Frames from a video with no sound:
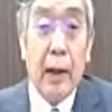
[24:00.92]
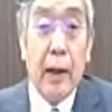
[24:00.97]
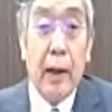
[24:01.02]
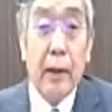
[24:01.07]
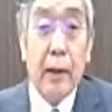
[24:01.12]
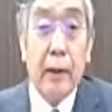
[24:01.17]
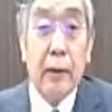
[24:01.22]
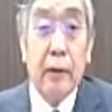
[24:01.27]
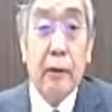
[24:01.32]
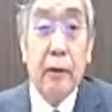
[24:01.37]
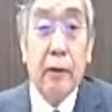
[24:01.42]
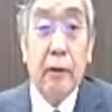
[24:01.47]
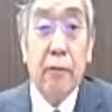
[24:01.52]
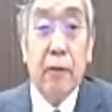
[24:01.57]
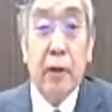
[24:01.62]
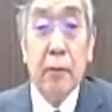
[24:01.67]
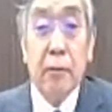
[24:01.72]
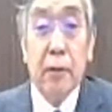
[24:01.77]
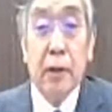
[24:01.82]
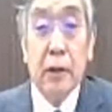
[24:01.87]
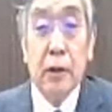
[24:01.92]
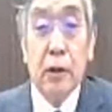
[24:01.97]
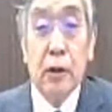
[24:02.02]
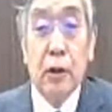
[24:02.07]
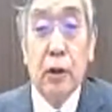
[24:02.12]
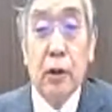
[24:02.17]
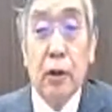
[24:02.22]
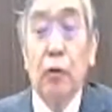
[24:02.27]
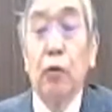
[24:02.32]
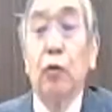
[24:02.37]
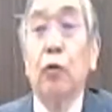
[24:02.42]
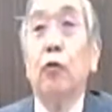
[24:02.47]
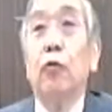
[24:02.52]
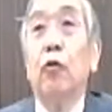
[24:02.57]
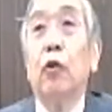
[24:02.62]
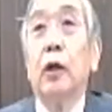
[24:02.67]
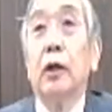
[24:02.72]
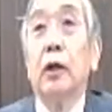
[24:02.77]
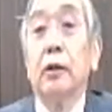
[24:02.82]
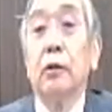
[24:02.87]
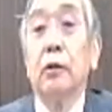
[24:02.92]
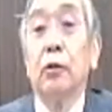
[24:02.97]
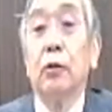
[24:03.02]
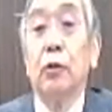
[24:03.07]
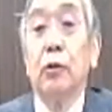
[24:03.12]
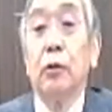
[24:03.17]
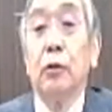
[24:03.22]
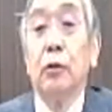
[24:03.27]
I very much look forward to